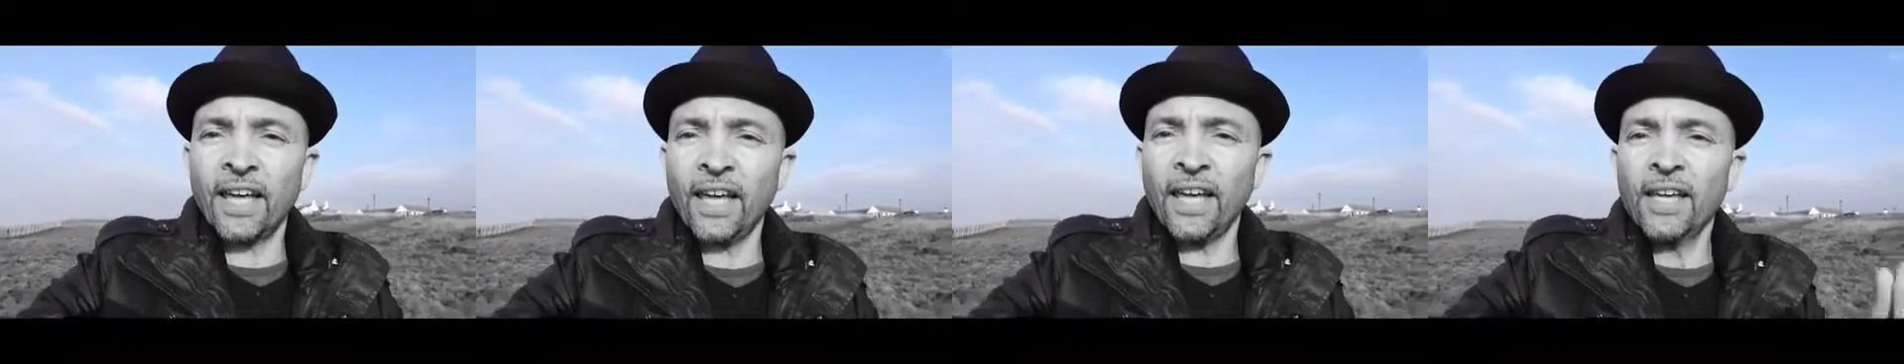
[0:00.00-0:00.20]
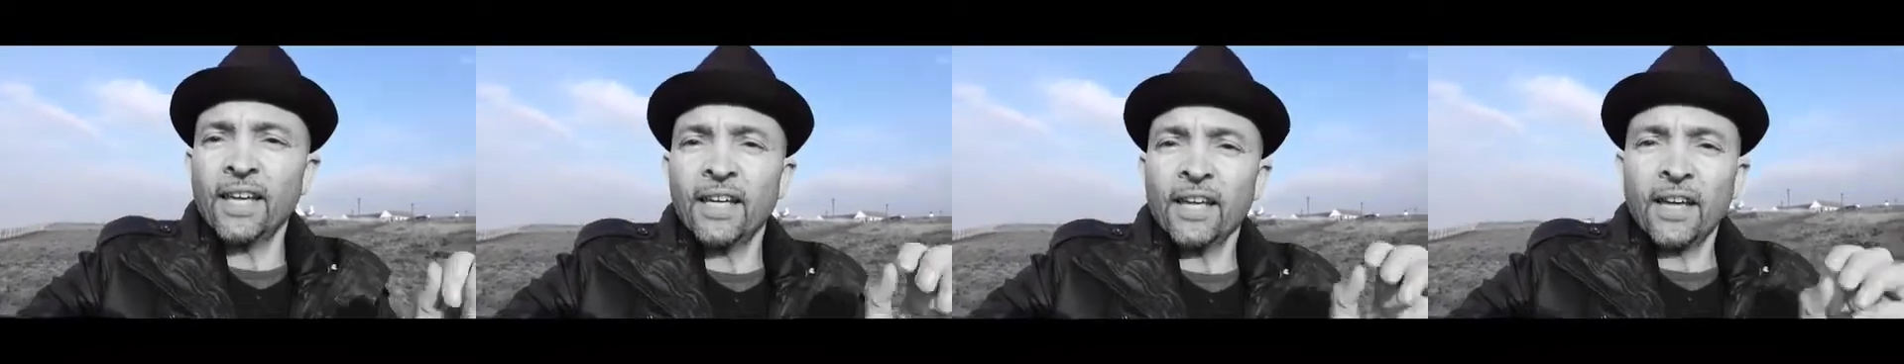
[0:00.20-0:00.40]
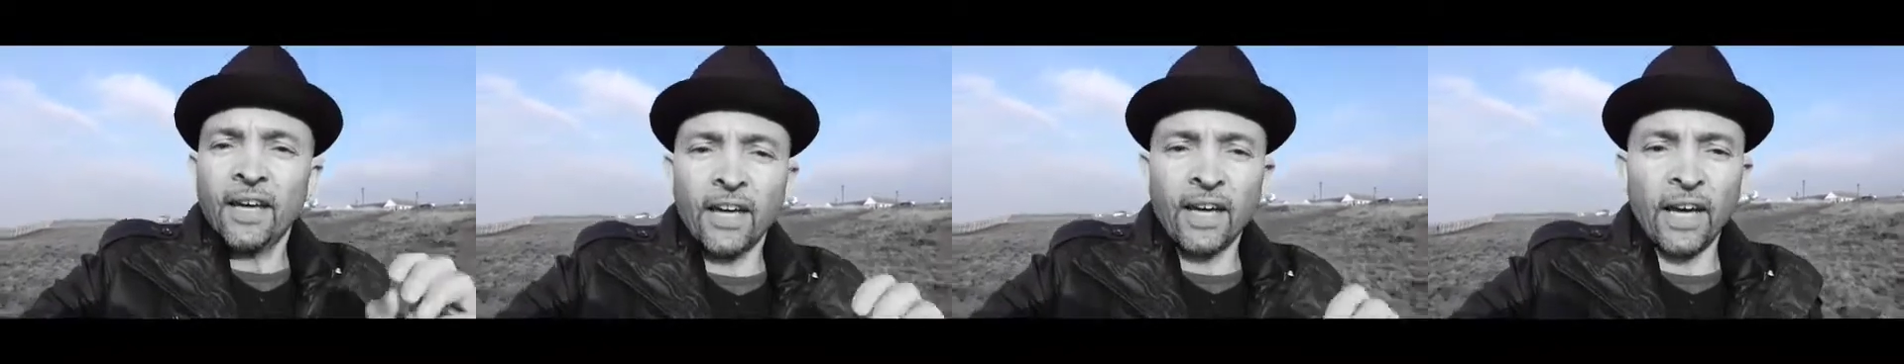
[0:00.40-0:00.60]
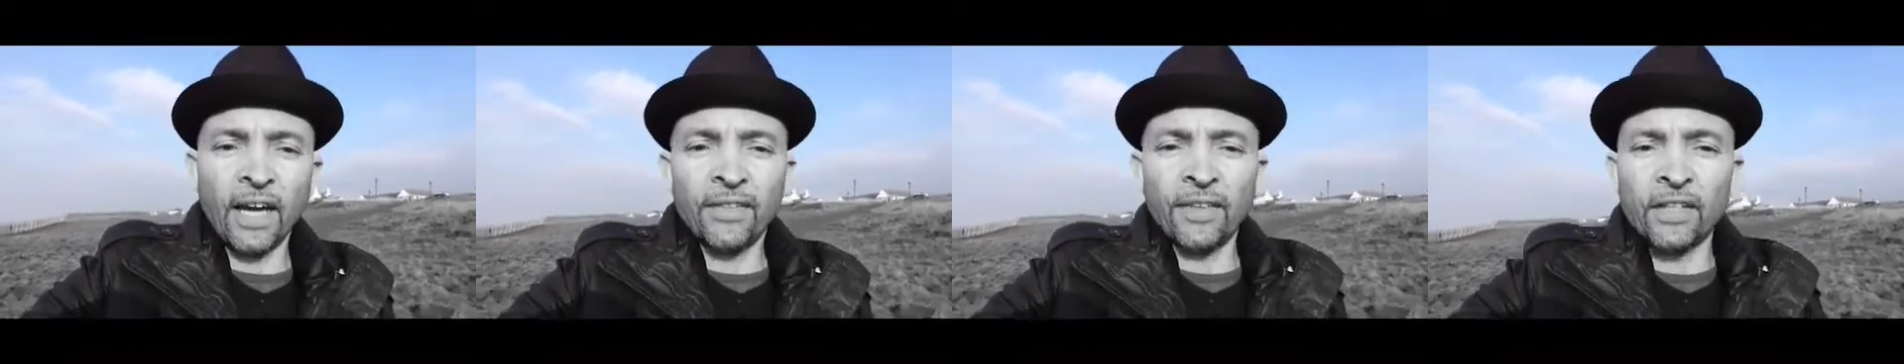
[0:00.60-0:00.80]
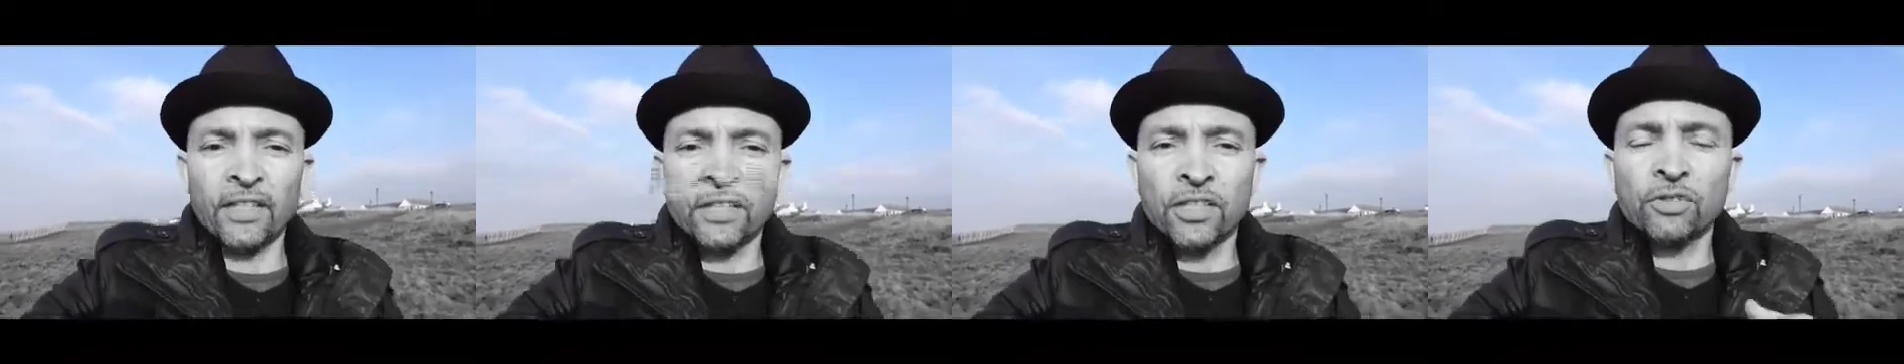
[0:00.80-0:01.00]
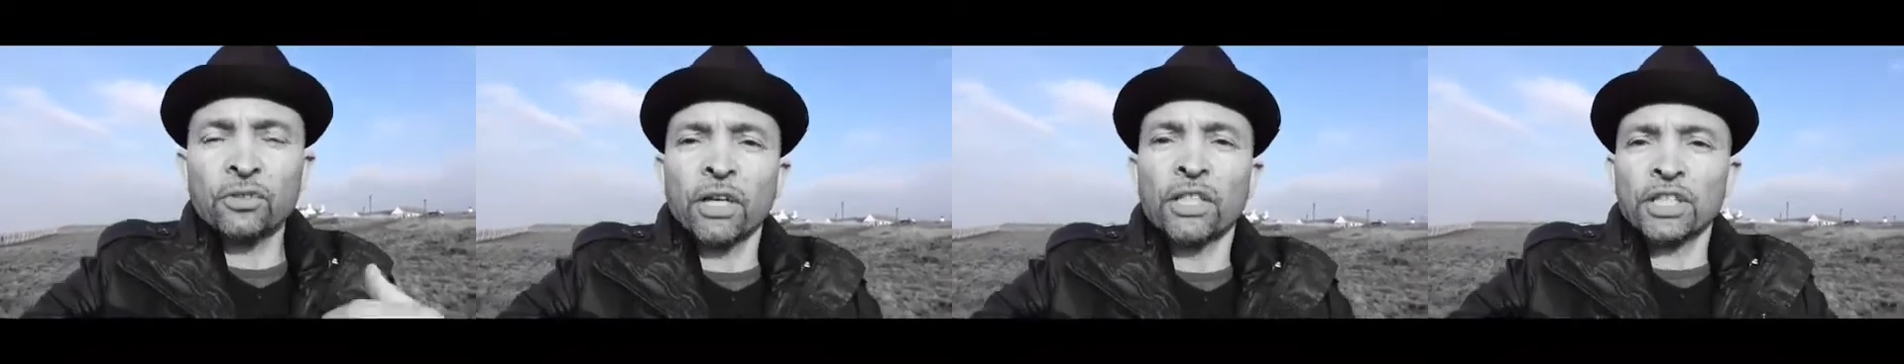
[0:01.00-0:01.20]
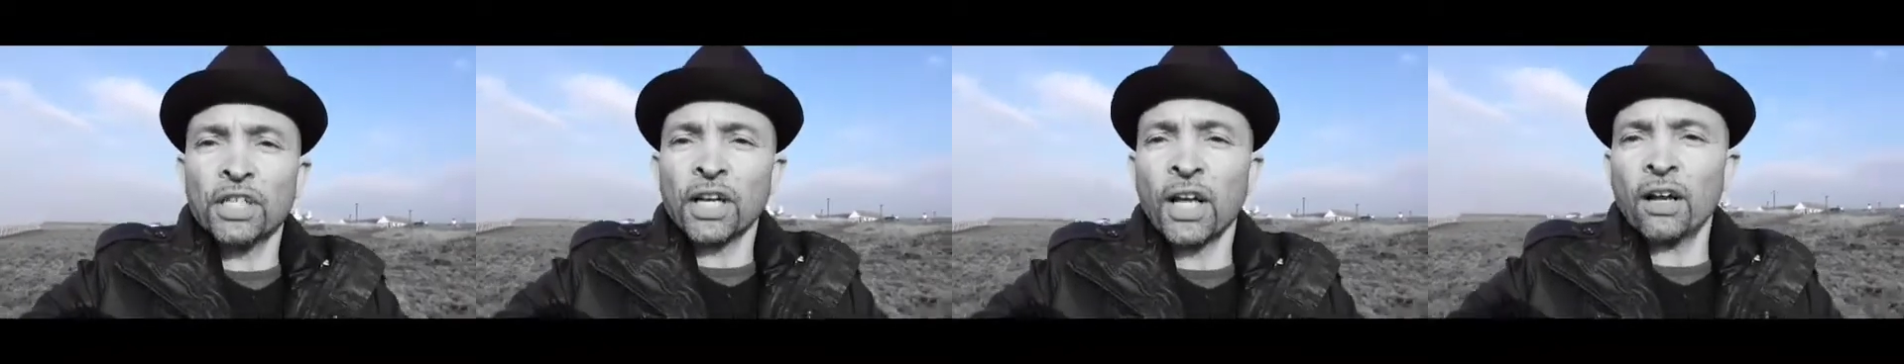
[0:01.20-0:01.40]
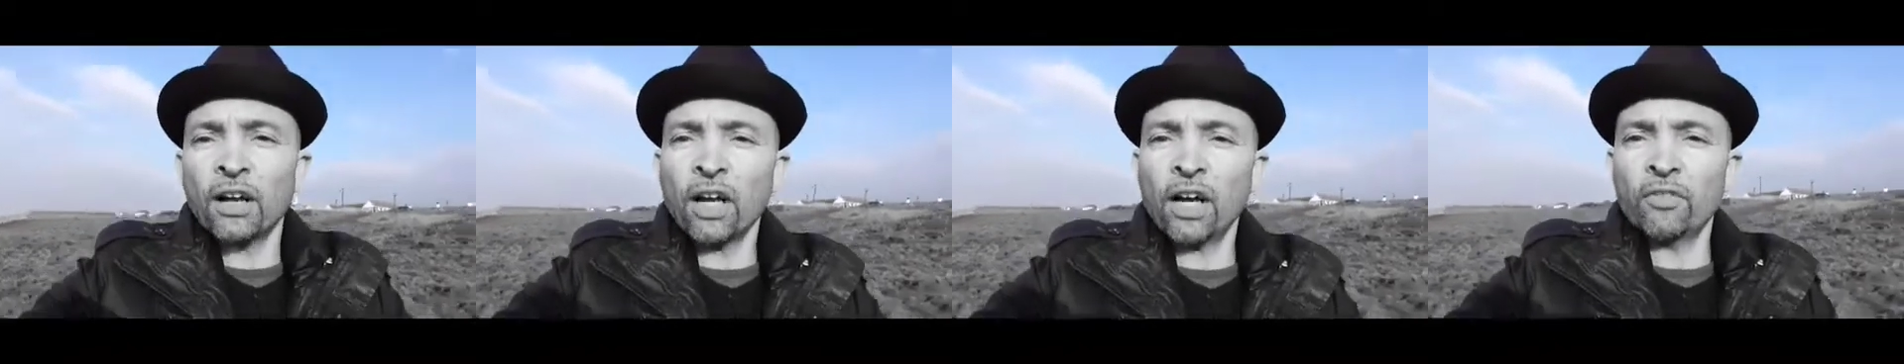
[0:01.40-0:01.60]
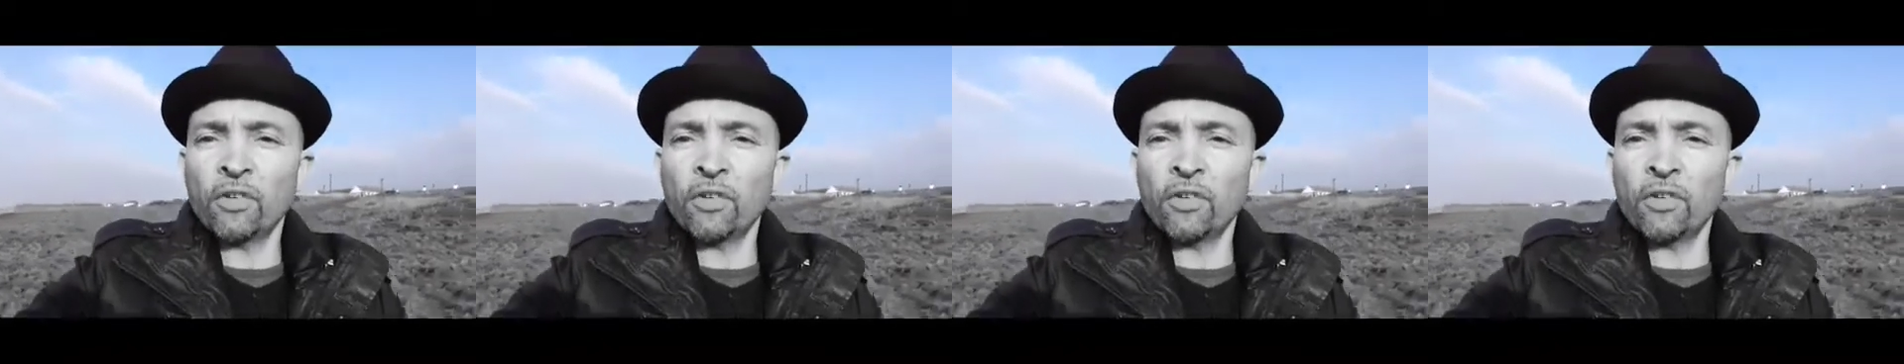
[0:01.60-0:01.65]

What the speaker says: it, and then stretch it out